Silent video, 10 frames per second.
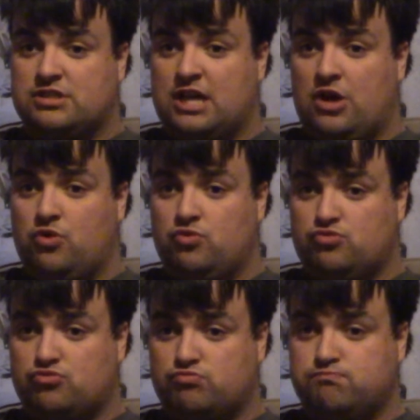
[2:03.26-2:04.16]
out
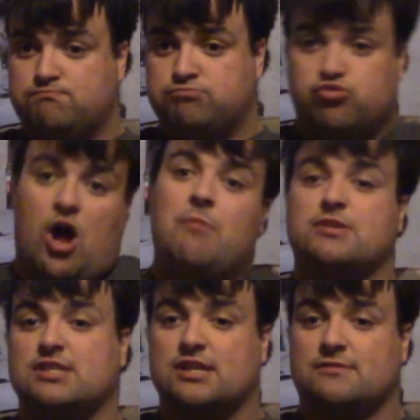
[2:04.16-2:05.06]

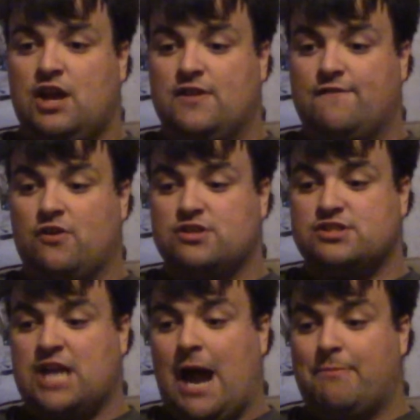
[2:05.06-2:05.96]
promising. In the first
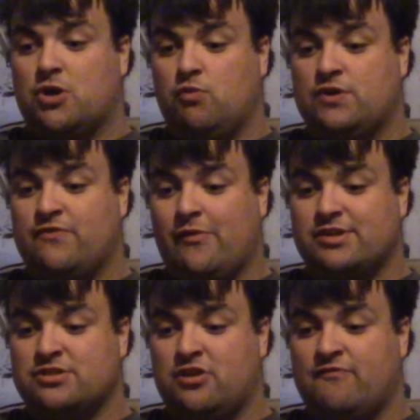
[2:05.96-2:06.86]
chapter, which
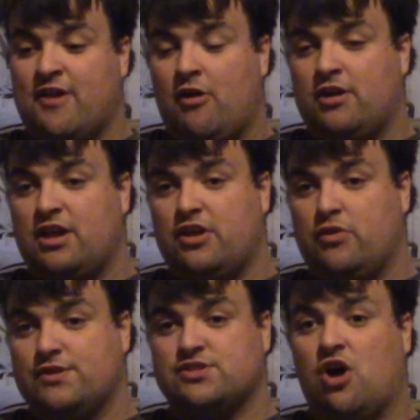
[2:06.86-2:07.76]
focuses on Verity and
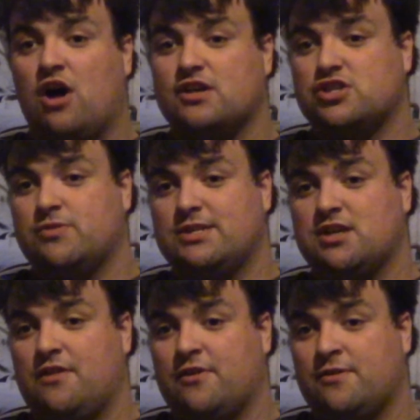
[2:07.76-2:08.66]
Eunice talking to each
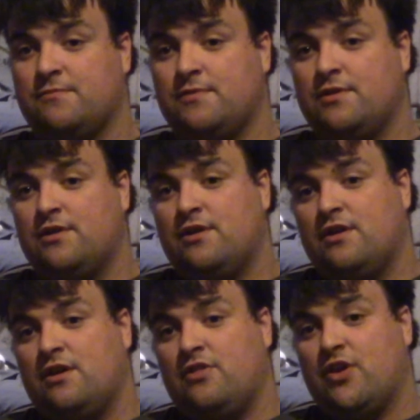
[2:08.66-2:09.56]
other,
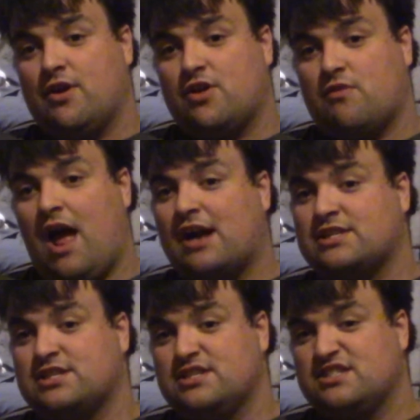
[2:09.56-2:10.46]
their
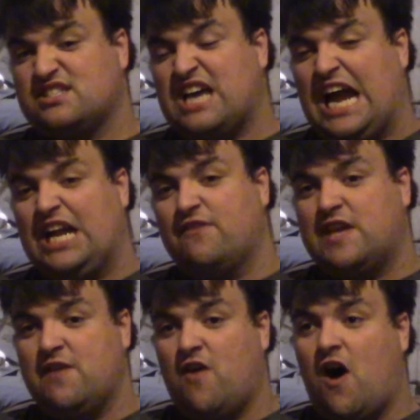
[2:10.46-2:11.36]
interactions kind of
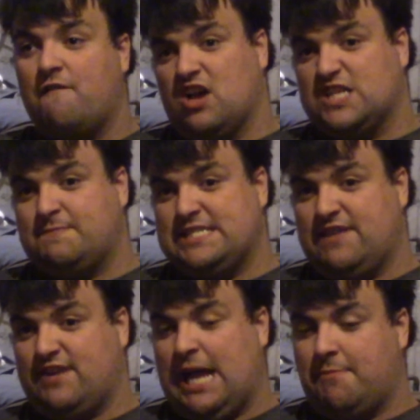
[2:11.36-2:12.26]
give off a
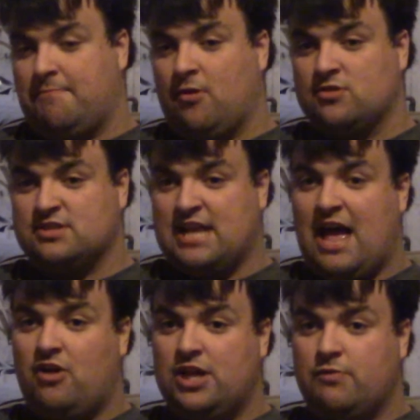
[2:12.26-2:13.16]
specific type of
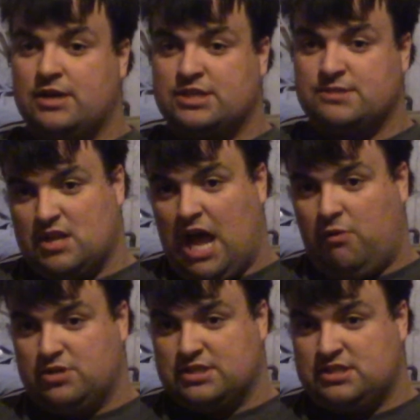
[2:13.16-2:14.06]
personality, which I
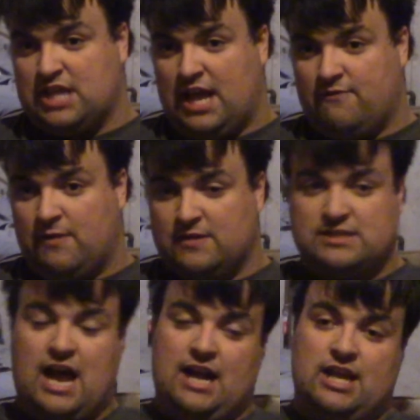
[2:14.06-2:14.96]
will just say
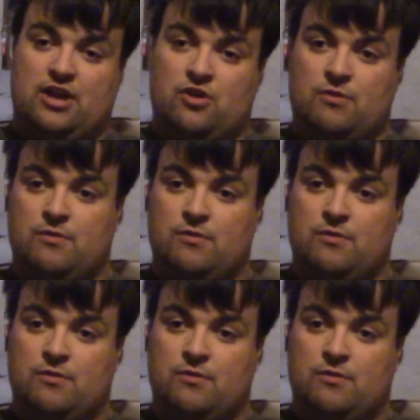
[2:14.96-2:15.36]
aside here.